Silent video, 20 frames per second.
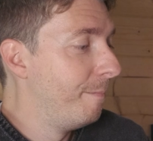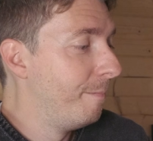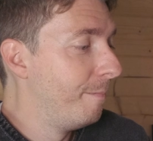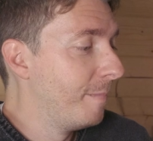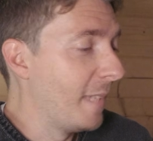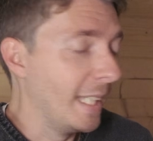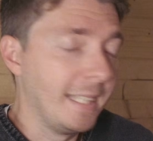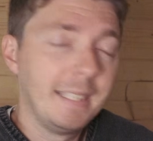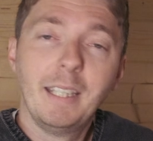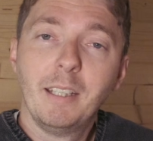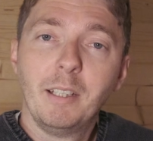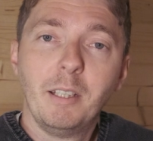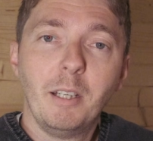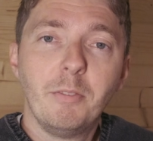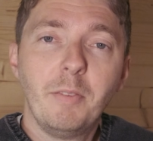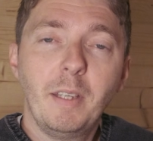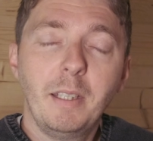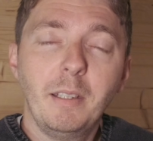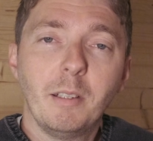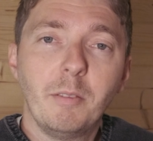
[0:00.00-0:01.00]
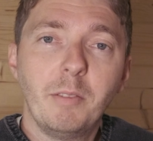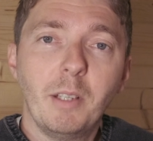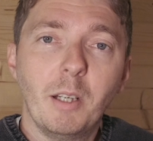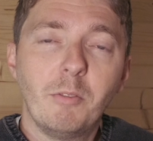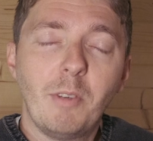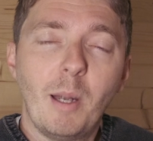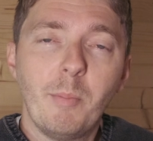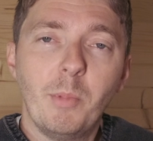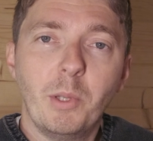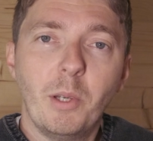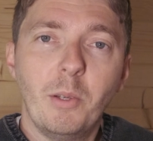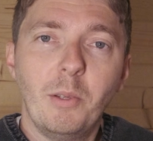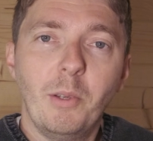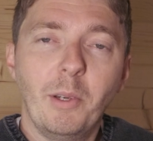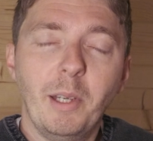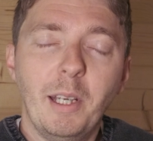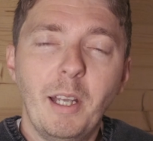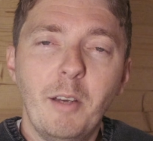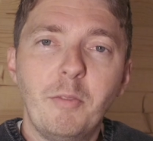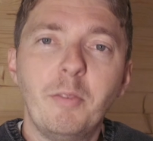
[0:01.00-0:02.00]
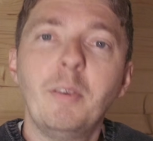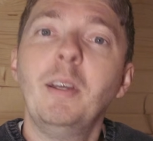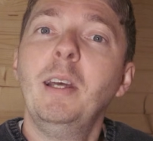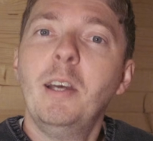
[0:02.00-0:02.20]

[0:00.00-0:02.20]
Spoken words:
That's it. I think I've rabbled on long enough.